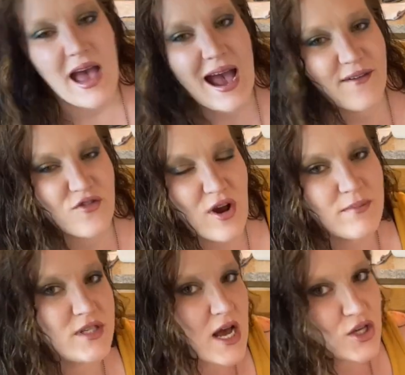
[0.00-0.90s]
after
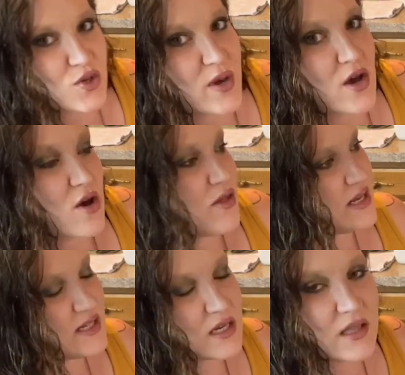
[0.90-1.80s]
I'm done doing all
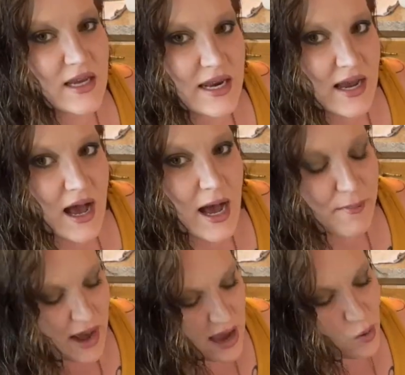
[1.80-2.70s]
this and cleaning
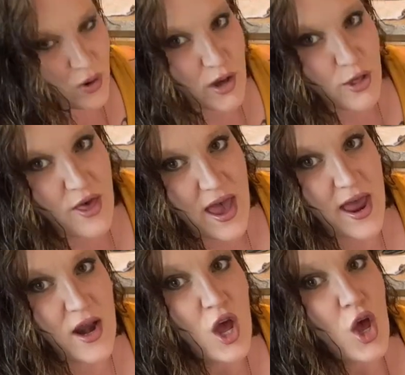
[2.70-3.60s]
up, I will
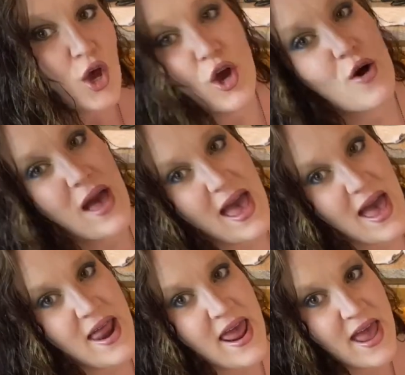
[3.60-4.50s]
then go
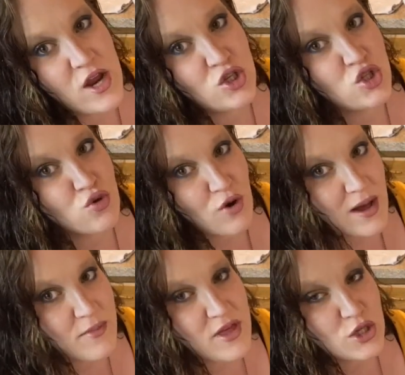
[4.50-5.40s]
ahead and
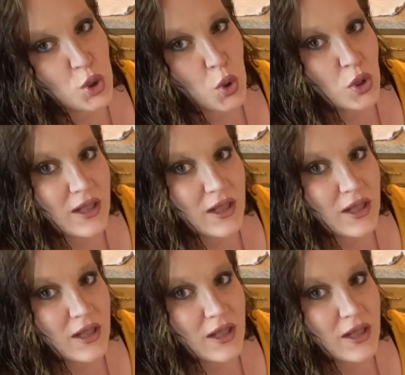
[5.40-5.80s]
scrub this old